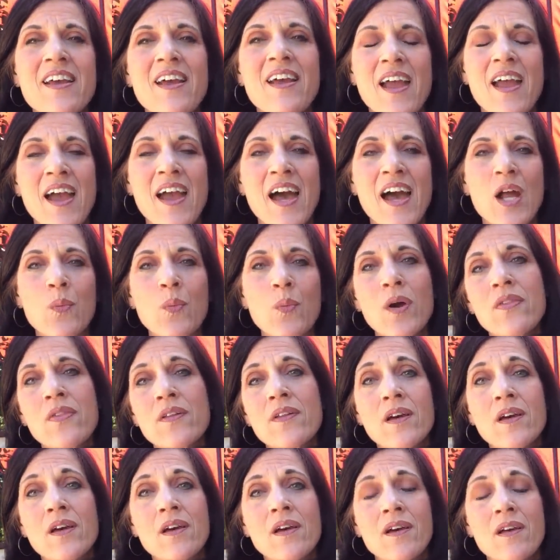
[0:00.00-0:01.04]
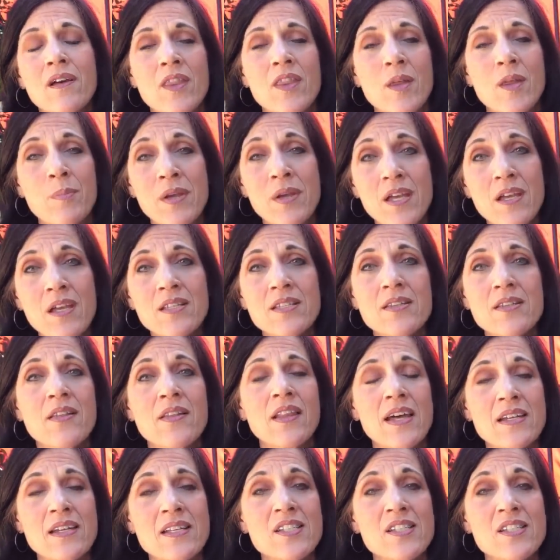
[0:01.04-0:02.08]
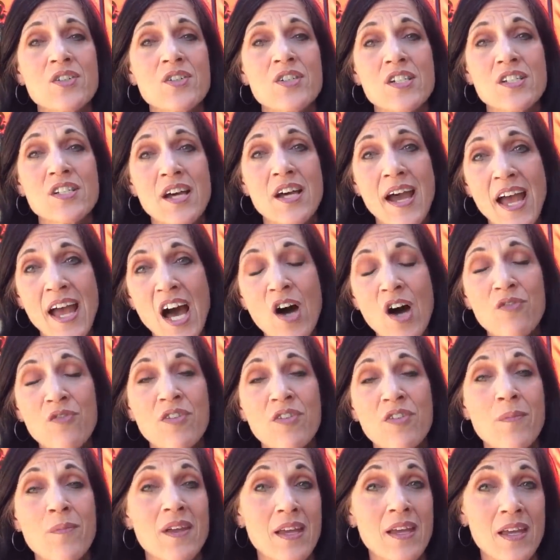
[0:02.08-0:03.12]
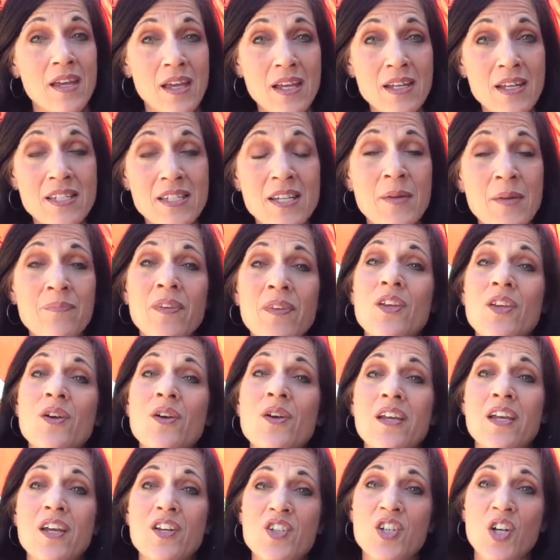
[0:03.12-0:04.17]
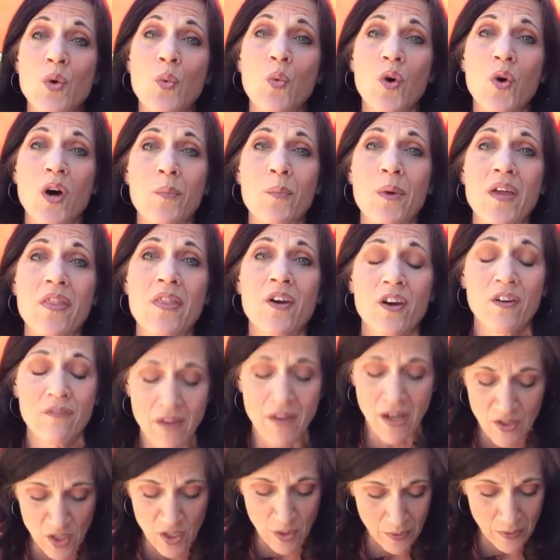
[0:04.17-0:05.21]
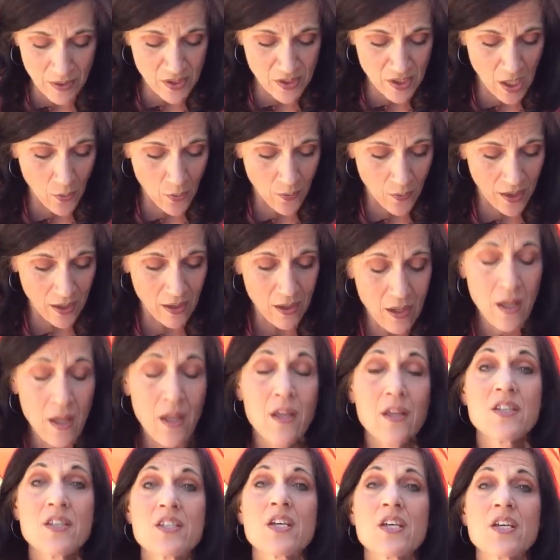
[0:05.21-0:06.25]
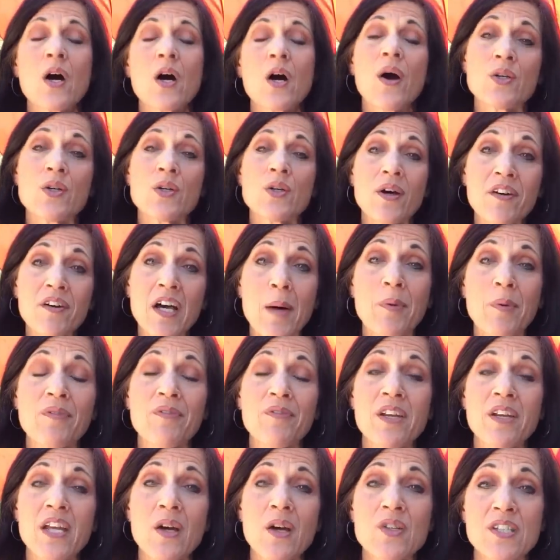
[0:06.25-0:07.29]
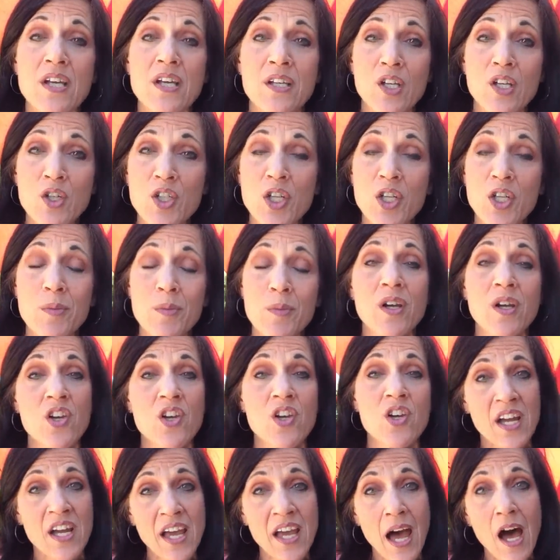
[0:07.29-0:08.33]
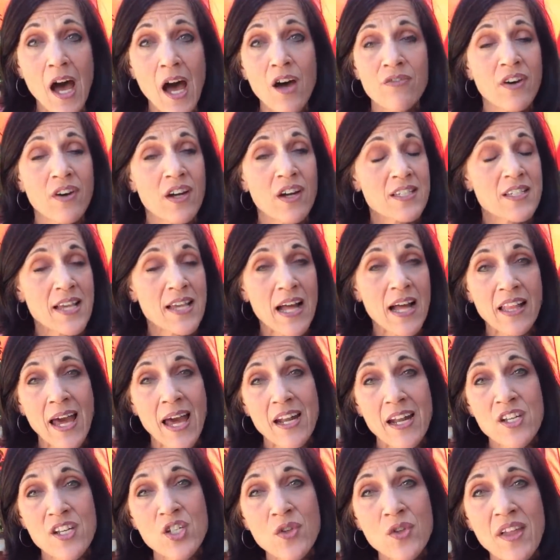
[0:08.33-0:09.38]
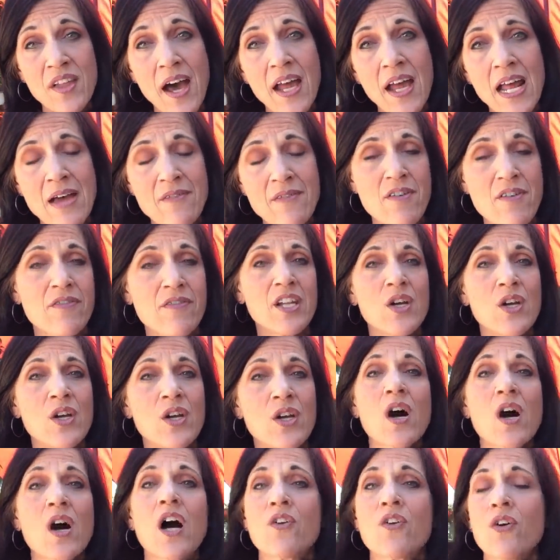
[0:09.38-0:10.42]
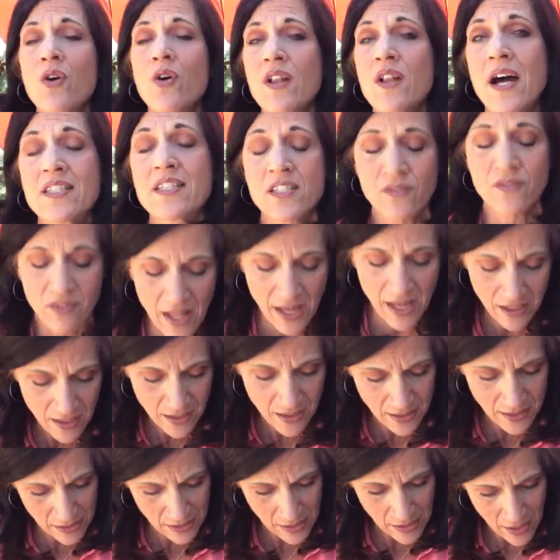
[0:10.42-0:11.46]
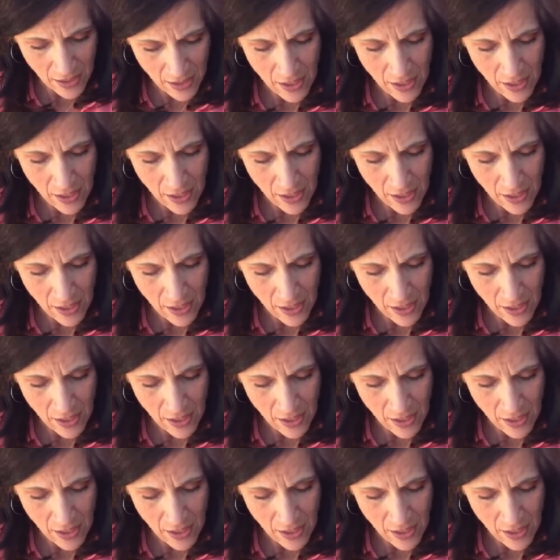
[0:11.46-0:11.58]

and when the the peas and the lettuce start to die out from the heat you can get your warm weather vegetables going. So I do have a couple videos on YouTube you can check out for exactly how to do that. I have a video called Grow Lots of Lettuce